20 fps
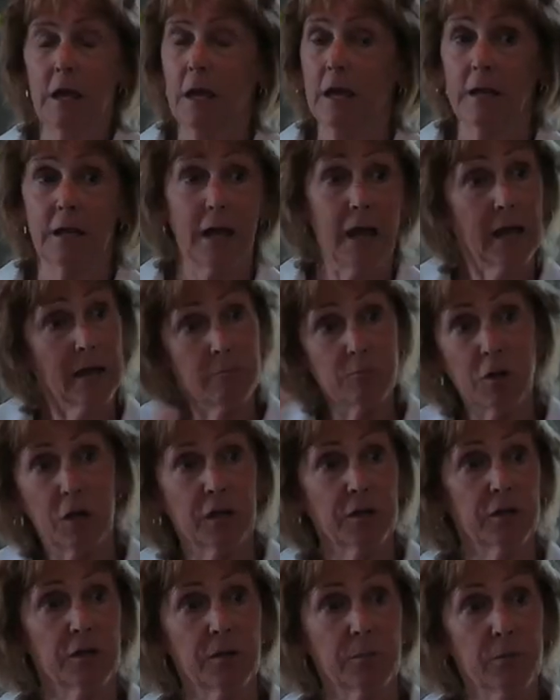And I'm
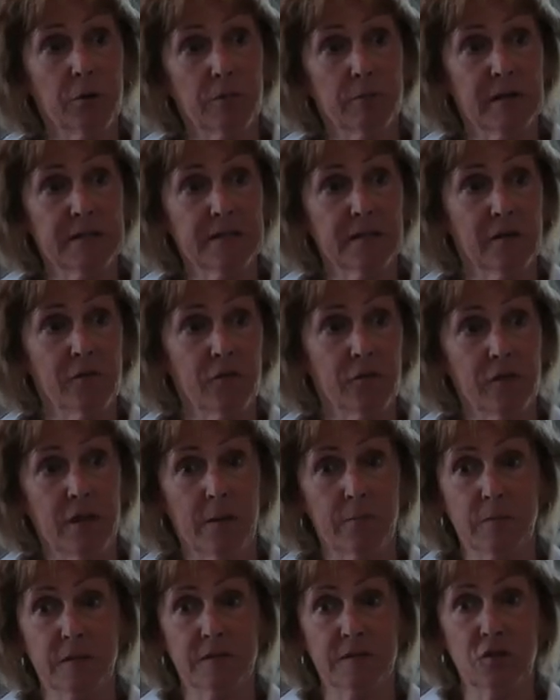not going to put myself in
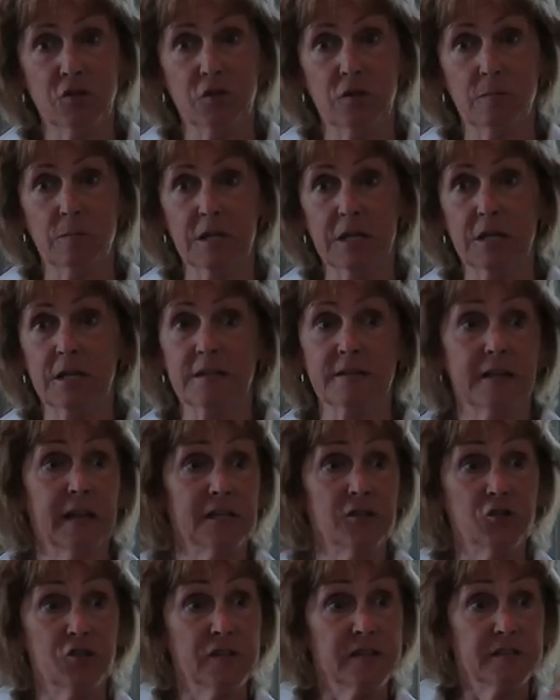that position, because
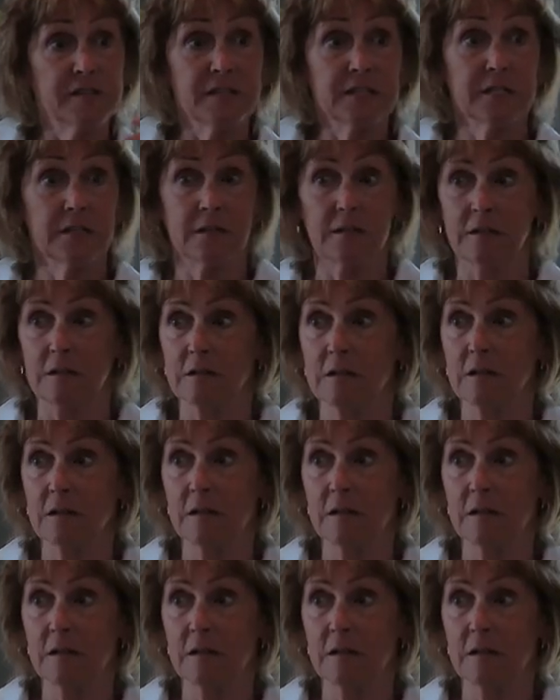I just didn't.